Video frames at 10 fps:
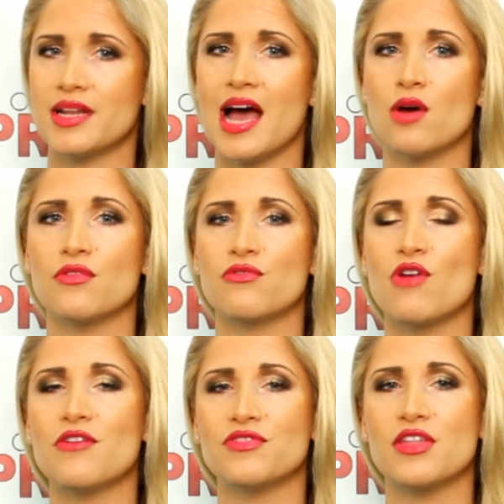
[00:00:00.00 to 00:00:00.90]
But out of
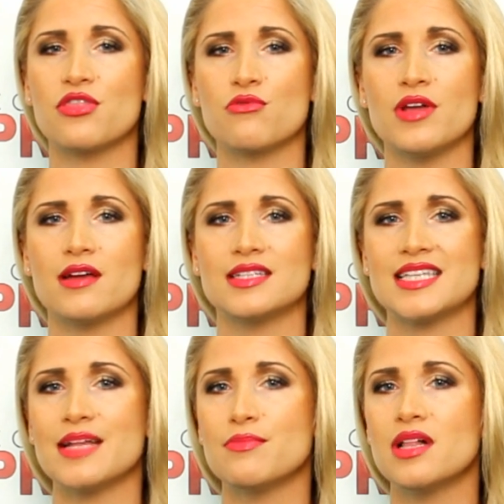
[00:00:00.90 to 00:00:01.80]
roughly
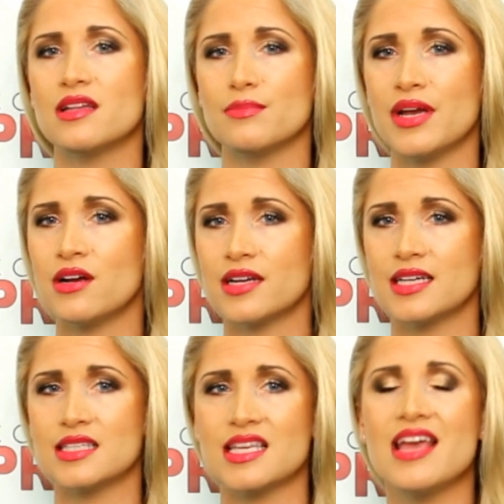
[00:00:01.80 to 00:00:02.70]
310 million
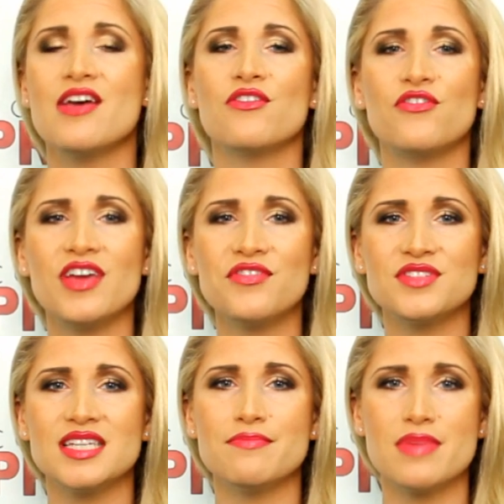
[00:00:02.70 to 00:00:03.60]
Americans,
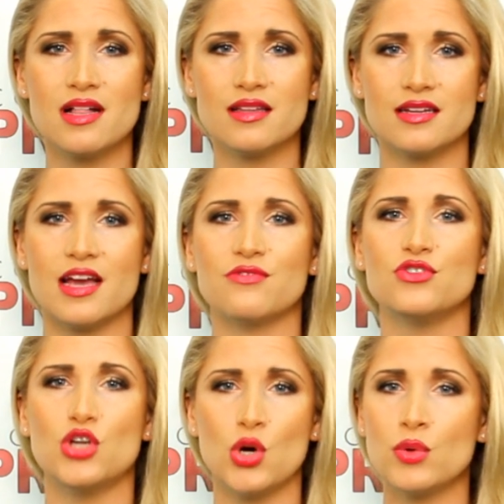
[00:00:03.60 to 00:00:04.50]
50 million have
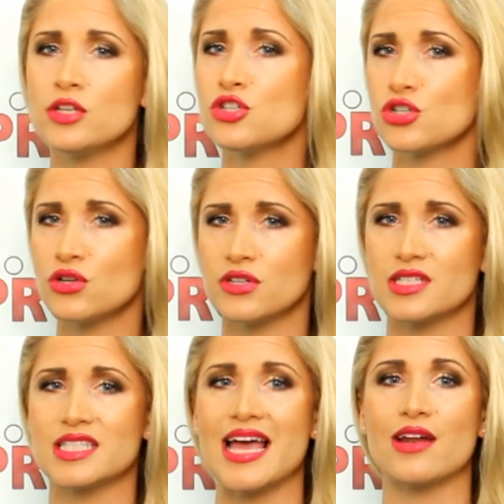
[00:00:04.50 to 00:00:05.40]
no
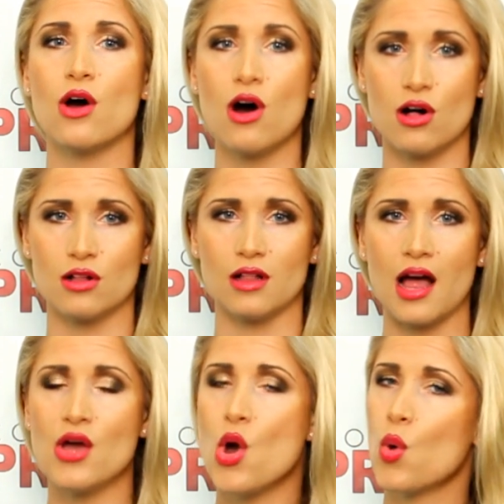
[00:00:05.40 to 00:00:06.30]
insurance at all.